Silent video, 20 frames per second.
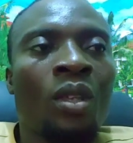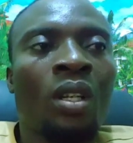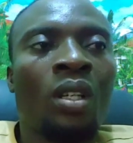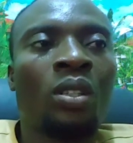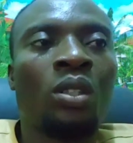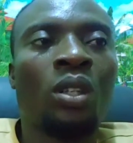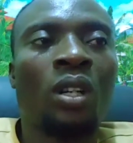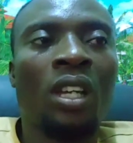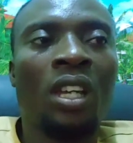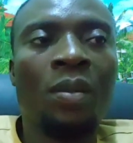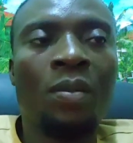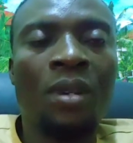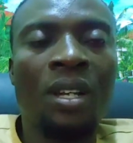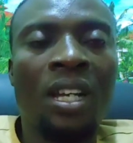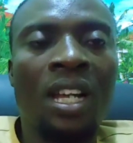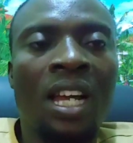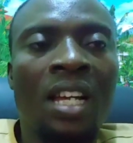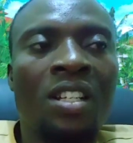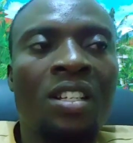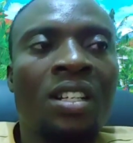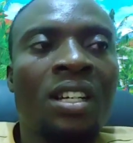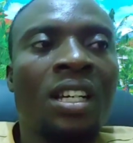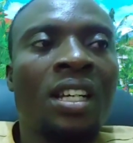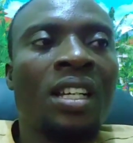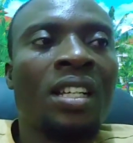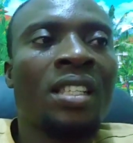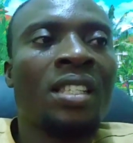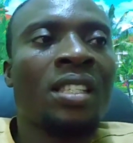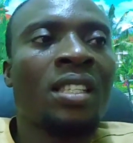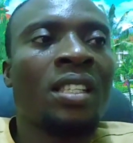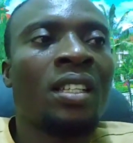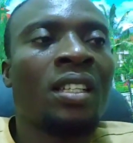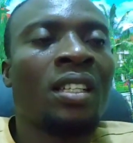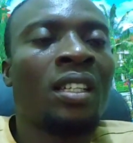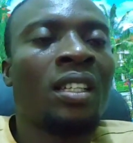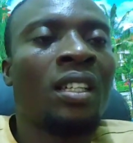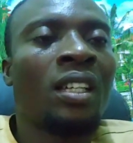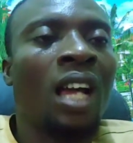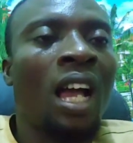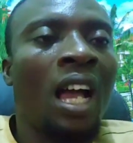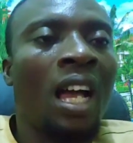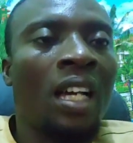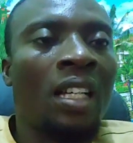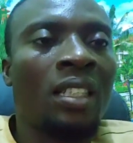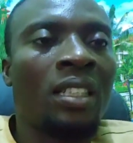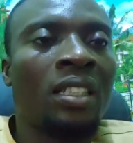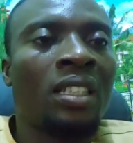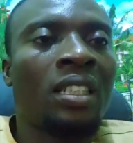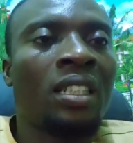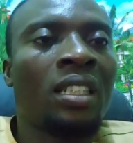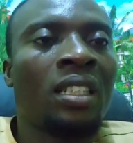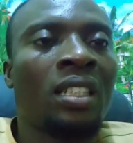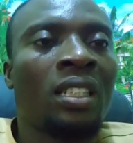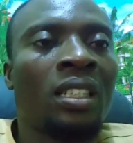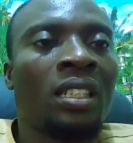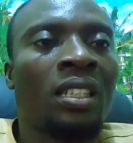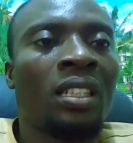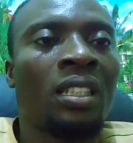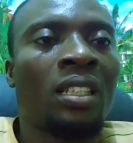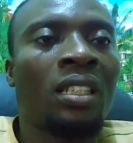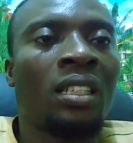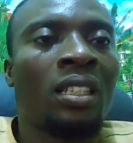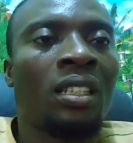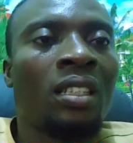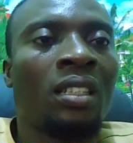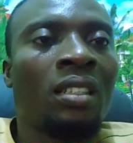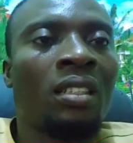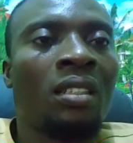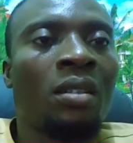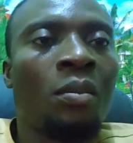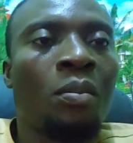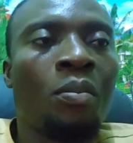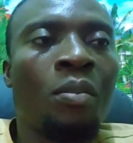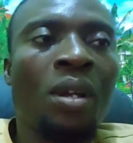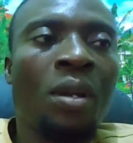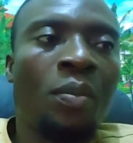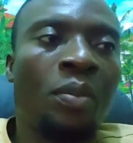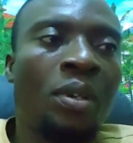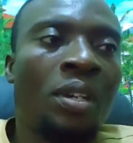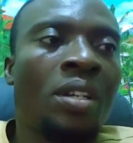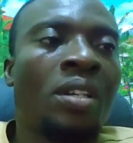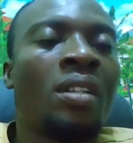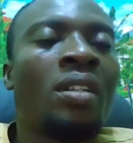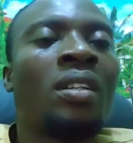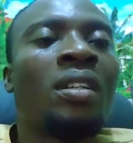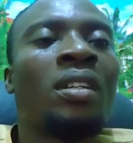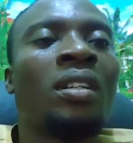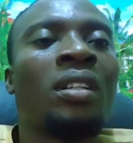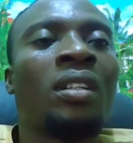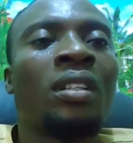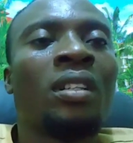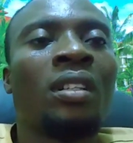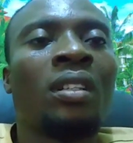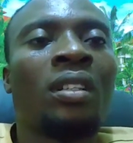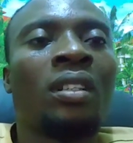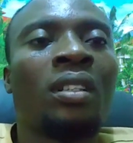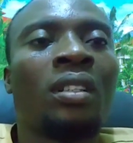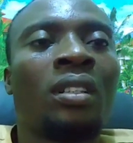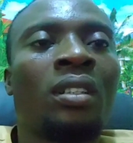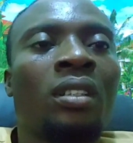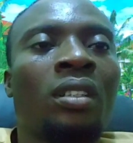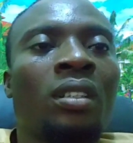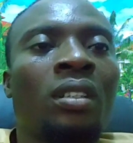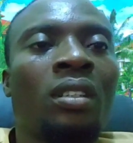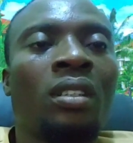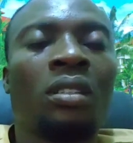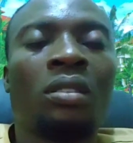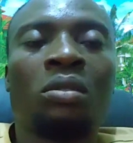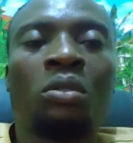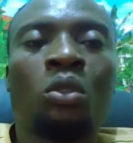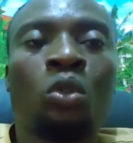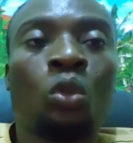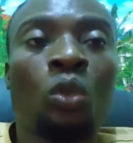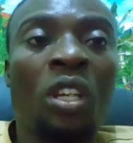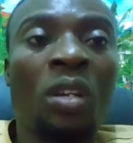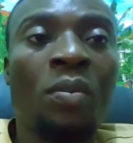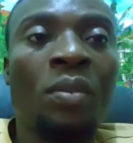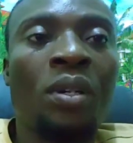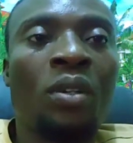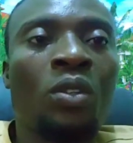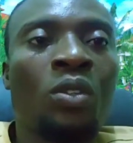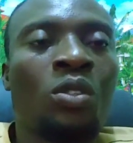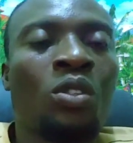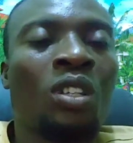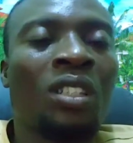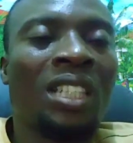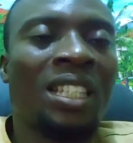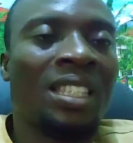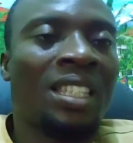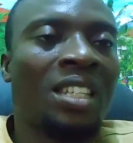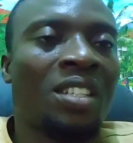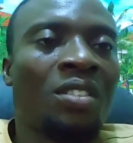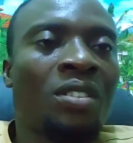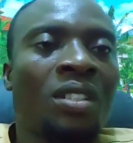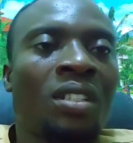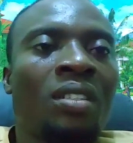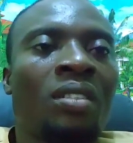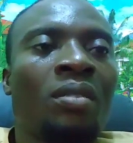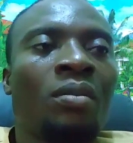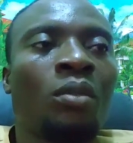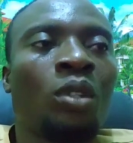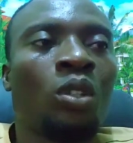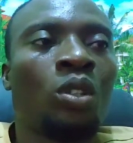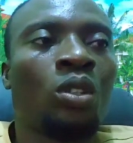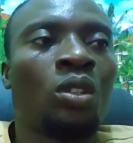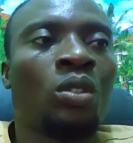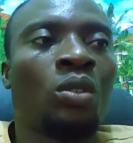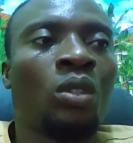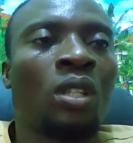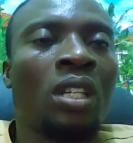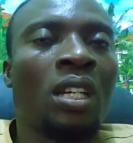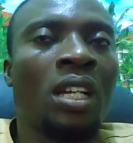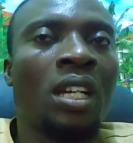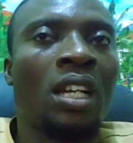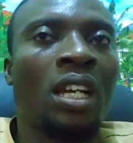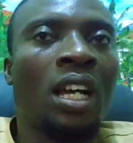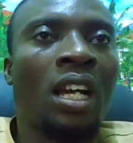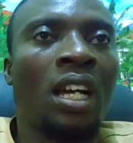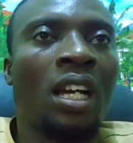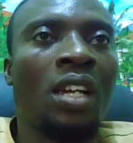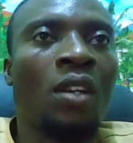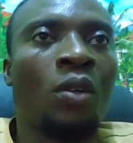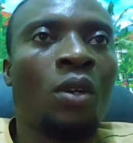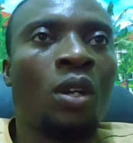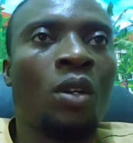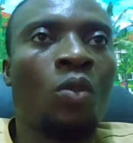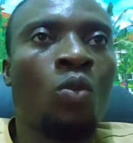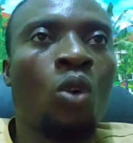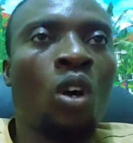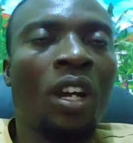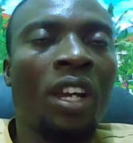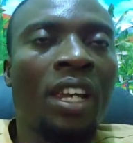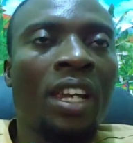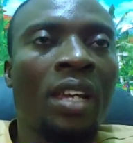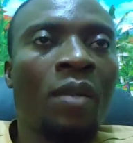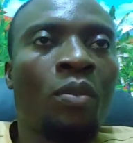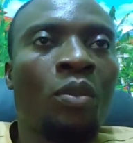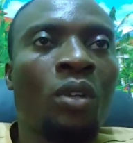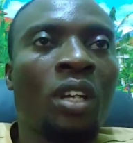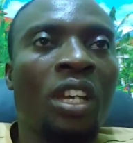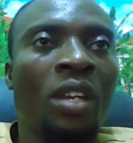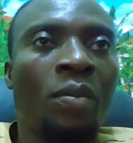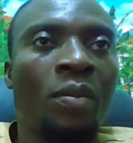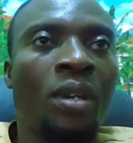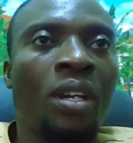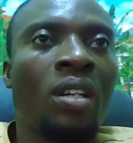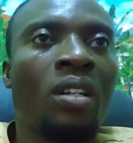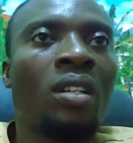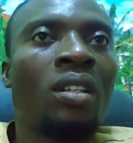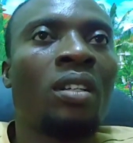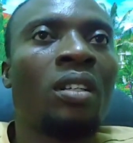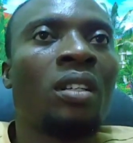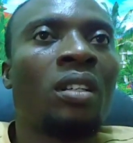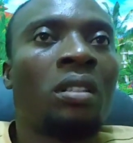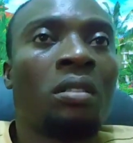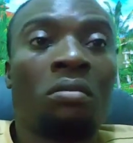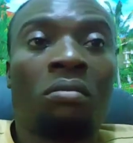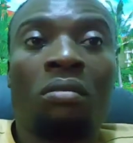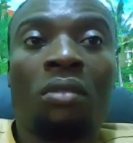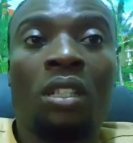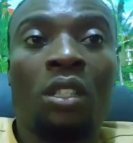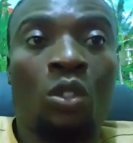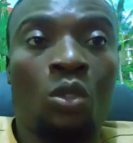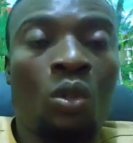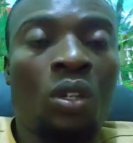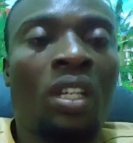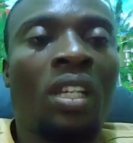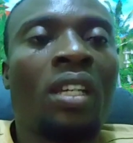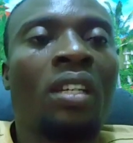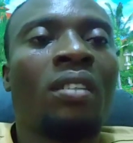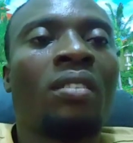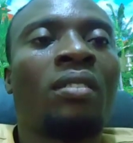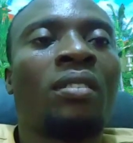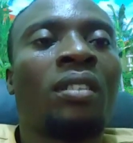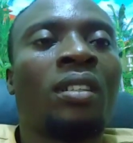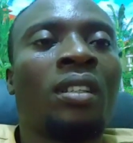your email address, and maybe 2 emails, not necessary, but a workable email is okay.